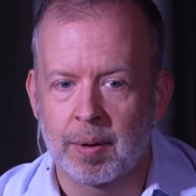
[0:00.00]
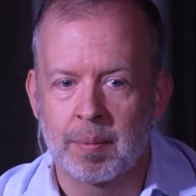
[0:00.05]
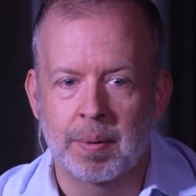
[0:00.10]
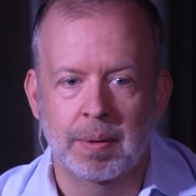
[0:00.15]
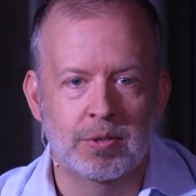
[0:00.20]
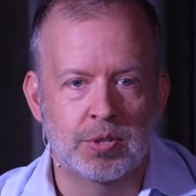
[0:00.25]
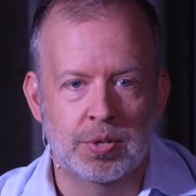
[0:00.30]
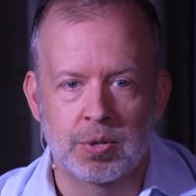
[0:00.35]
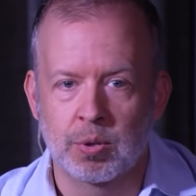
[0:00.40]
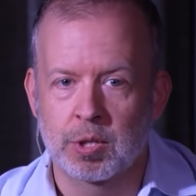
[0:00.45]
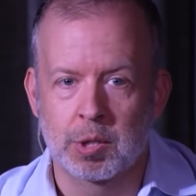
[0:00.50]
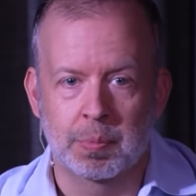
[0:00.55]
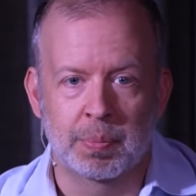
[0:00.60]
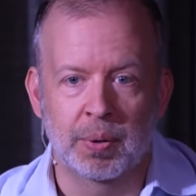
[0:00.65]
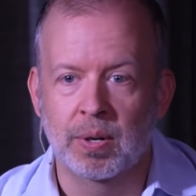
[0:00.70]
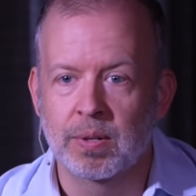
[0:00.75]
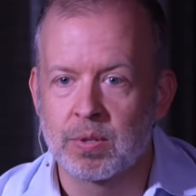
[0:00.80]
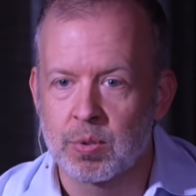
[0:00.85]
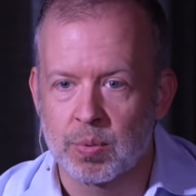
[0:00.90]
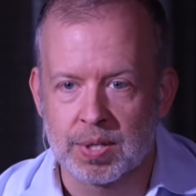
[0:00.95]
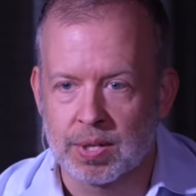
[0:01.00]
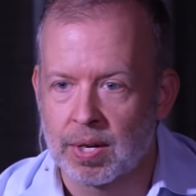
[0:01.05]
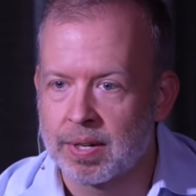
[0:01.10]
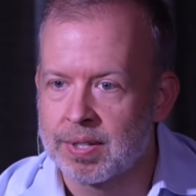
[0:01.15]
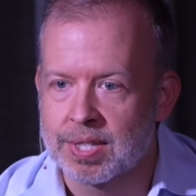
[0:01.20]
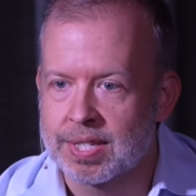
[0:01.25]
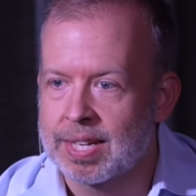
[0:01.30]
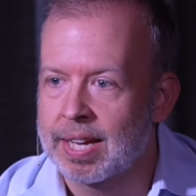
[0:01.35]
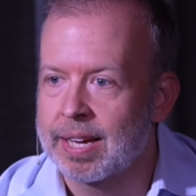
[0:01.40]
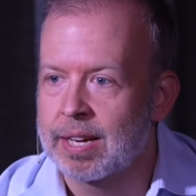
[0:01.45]
I mean, George Burns was
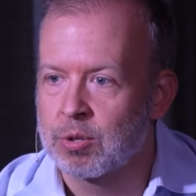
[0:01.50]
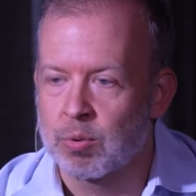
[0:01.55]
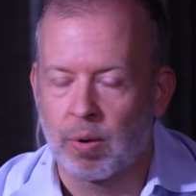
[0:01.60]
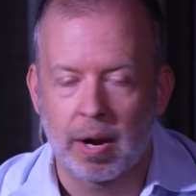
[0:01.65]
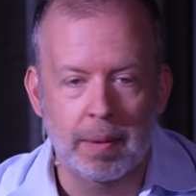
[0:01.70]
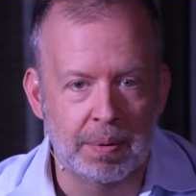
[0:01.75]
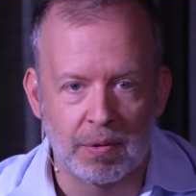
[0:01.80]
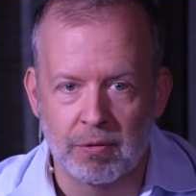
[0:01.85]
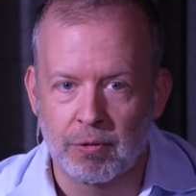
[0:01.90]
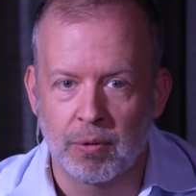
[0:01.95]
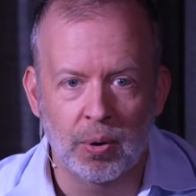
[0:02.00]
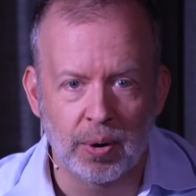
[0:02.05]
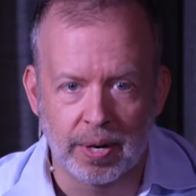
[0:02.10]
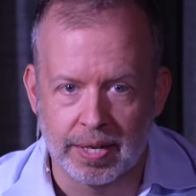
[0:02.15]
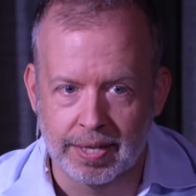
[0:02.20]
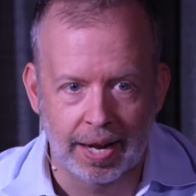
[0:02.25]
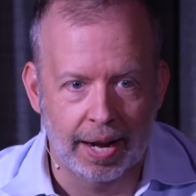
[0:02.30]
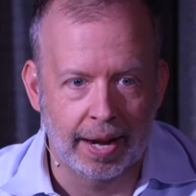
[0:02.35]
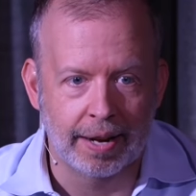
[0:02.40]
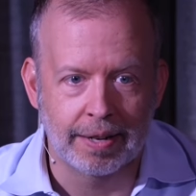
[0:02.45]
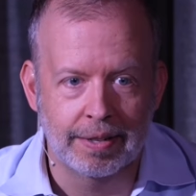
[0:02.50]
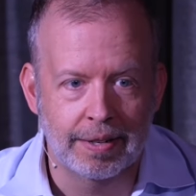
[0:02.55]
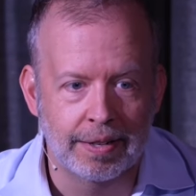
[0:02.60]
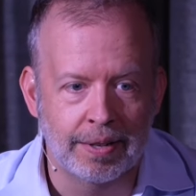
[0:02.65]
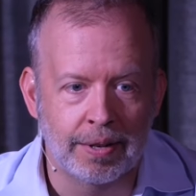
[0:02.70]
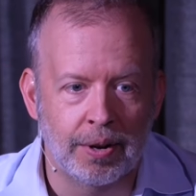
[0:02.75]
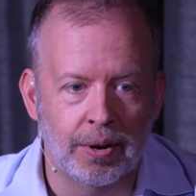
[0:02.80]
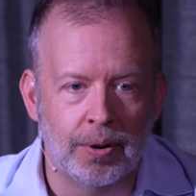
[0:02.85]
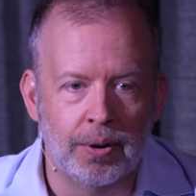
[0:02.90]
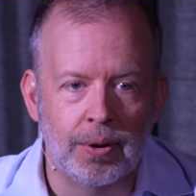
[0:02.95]
on stage right before he died,
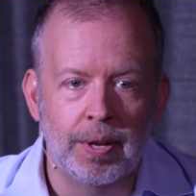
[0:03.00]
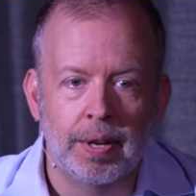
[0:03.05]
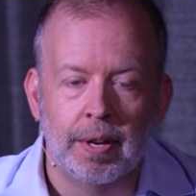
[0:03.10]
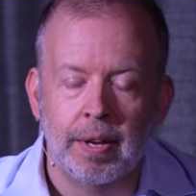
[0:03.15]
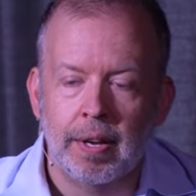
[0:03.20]
you know,